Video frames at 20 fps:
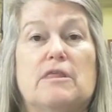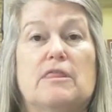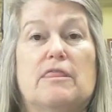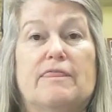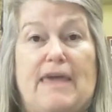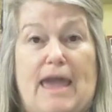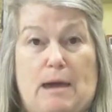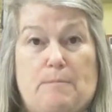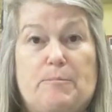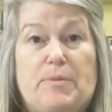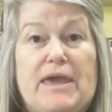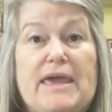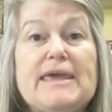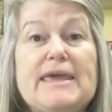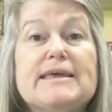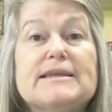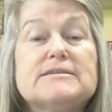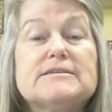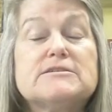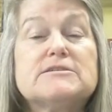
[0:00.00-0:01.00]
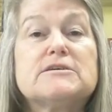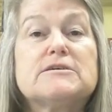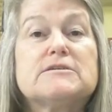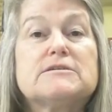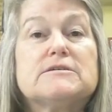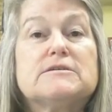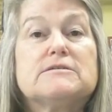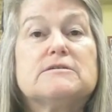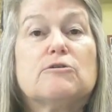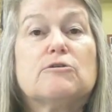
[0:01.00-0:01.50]
that pinned
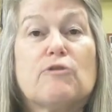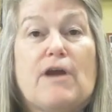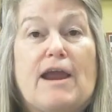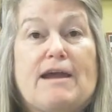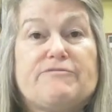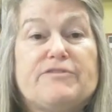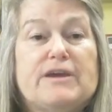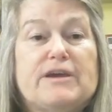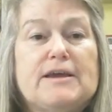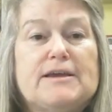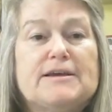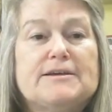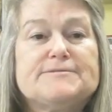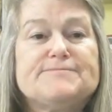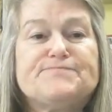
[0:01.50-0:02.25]
graphic